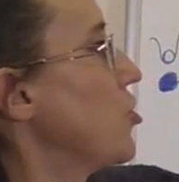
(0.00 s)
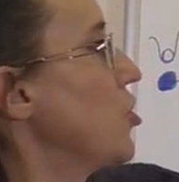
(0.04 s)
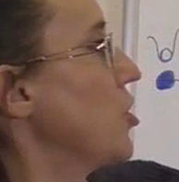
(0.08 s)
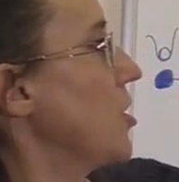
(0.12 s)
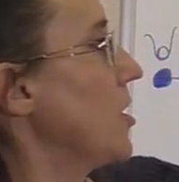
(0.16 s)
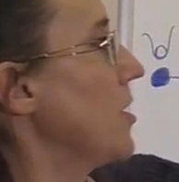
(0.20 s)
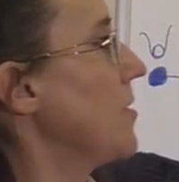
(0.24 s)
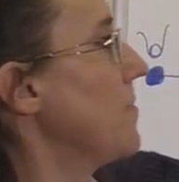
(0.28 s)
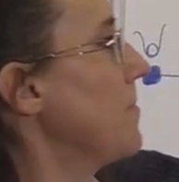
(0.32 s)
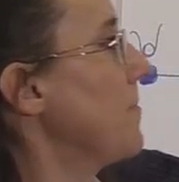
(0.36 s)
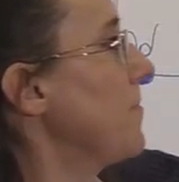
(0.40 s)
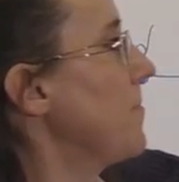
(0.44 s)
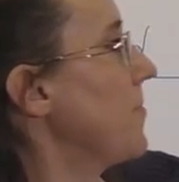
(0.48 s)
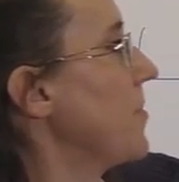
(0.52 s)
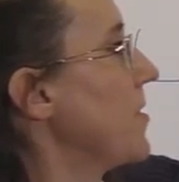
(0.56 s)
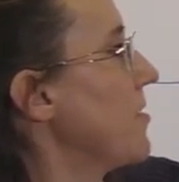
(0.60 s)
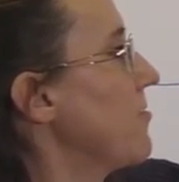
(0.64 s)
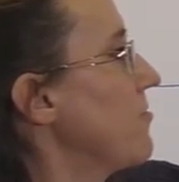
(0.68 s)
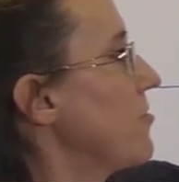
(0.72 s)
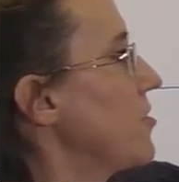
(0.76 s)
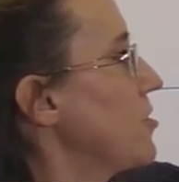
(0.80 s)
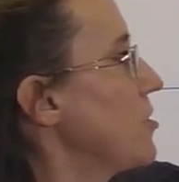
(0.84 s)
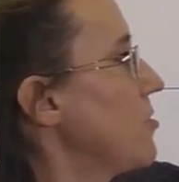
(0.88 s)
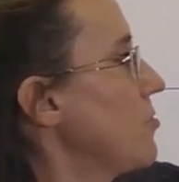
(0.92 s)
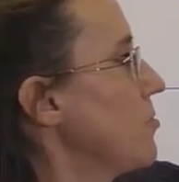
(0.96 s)
is,
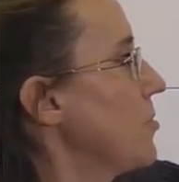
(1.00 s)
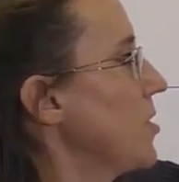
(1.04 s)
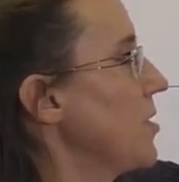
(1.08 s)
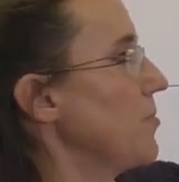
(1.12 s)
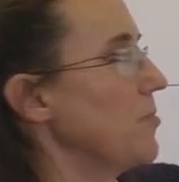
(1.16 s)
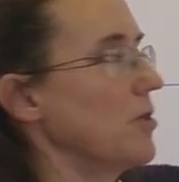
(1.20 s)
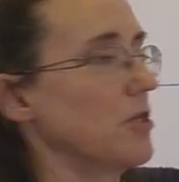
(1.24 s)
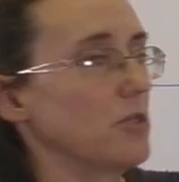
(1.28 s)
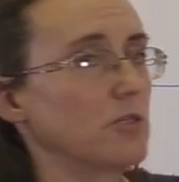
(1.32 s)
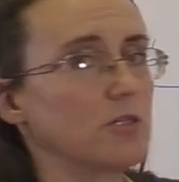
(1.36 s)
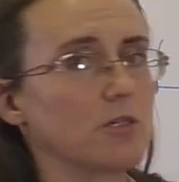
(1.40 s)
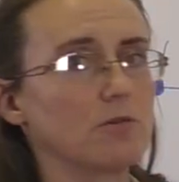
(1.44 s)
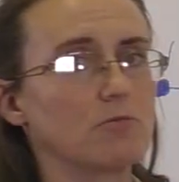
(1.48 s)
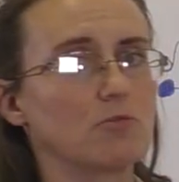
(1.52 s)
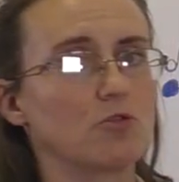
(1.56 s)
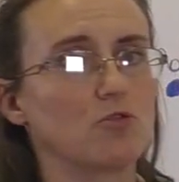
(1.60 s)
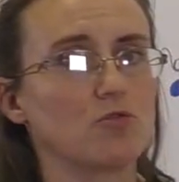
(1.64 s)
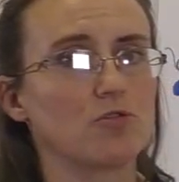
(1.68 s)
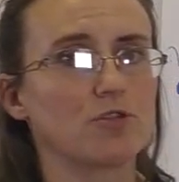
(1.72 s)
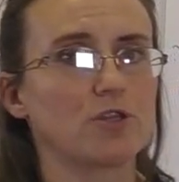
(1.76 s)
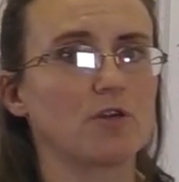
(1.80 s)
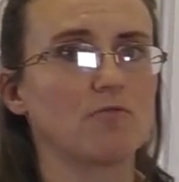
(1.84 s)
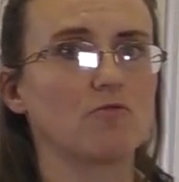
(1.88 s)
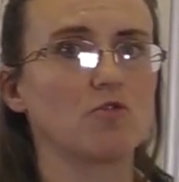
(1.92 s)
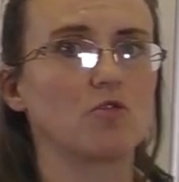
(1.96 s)
when you have
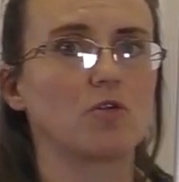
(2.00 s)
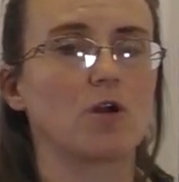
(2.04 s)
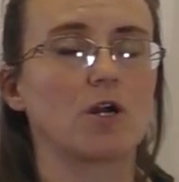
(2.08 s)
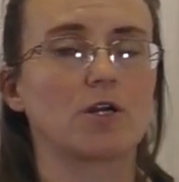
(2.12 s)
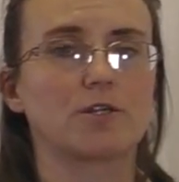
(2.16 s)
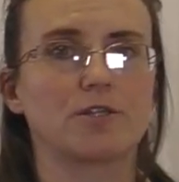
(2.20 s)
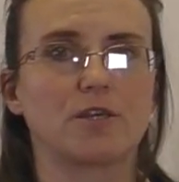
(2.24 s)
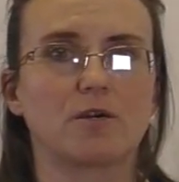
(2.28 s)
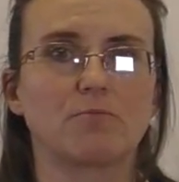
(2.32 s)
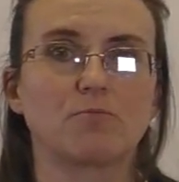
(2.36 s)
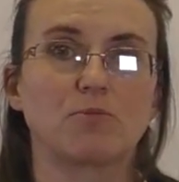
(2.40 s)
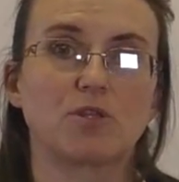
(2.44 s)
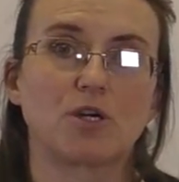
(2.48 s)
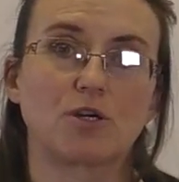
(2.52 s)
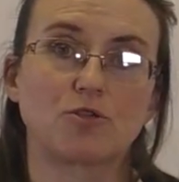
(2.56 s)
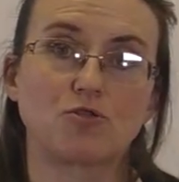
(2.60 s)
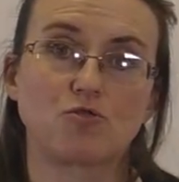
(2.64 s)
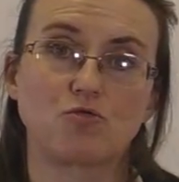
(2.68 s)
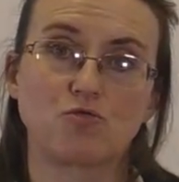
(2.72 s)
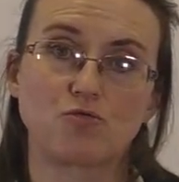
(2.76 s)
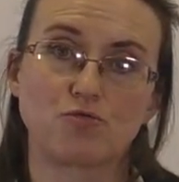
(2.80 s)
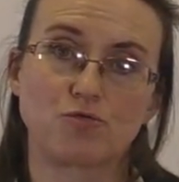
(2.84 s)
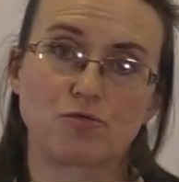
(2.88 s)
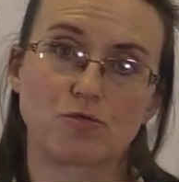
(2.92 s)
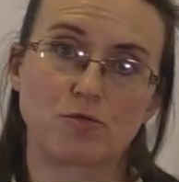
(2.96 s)
agreed with the
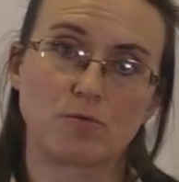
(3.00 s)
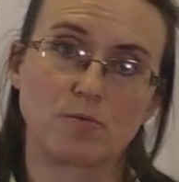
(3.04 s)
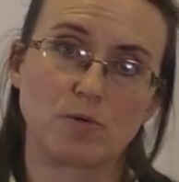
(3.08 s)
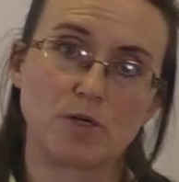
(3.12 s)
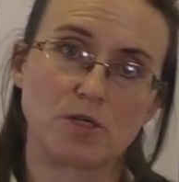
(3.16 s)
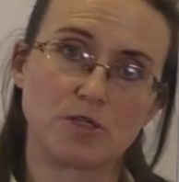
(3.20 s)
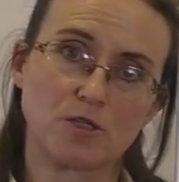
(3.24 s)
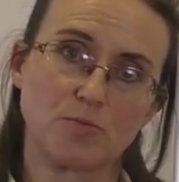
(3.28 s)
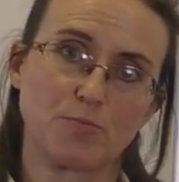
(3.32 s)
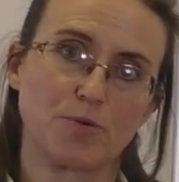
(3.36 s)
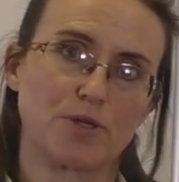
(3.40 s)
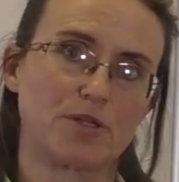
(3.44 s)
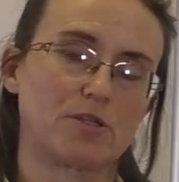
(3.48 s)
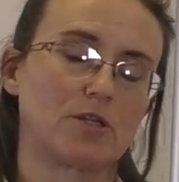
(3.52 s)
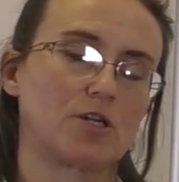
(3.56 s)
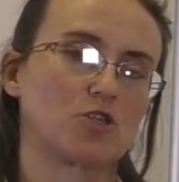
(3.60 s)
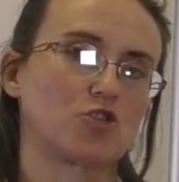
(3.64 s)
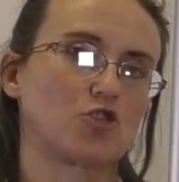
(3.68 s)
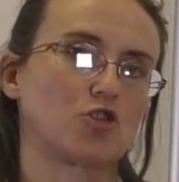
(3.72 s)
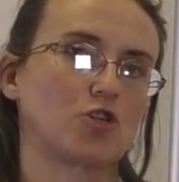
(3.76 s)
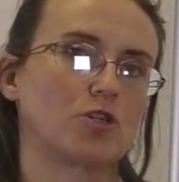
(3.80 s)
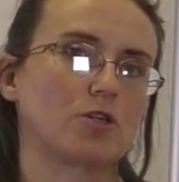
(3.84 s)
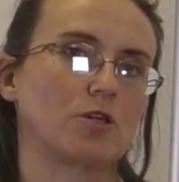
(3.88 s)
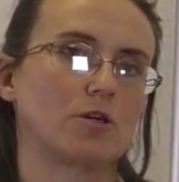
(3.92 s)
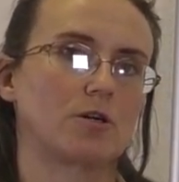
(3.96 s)
employer,
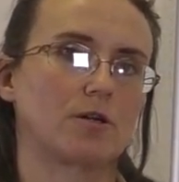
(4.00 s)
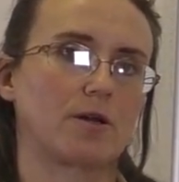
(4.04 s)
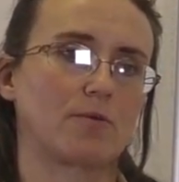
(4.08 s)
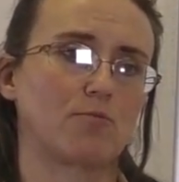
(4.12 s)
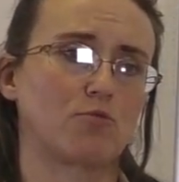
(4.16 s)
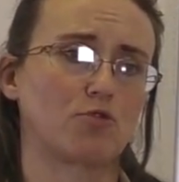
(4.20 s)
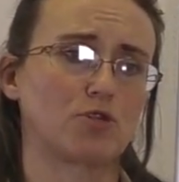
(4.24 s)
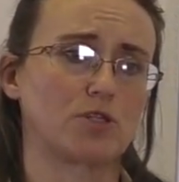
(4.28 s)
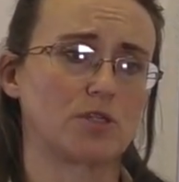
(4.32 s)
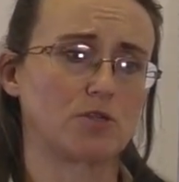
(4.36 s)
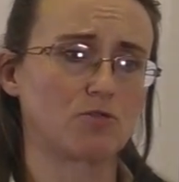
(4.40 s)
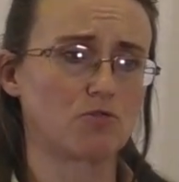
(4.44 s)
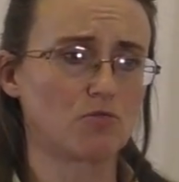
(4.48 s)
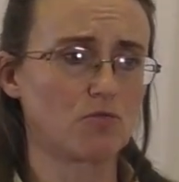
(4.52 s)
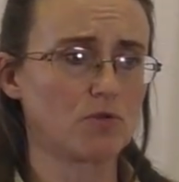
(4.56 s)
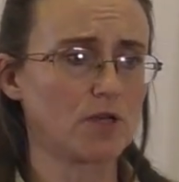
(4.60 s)
struck a deal,